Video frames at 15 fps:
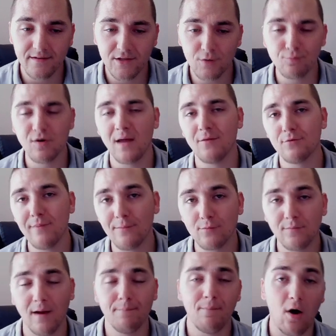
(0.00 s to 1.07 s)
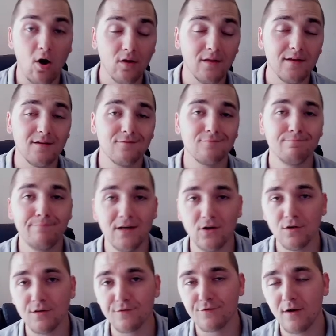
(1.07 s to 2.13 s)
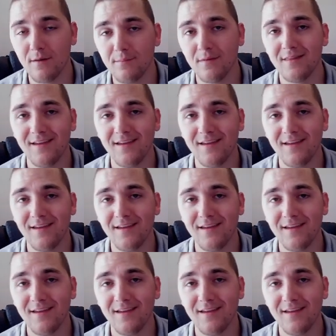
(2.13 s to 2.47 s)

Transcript: You probably remember my Balin build from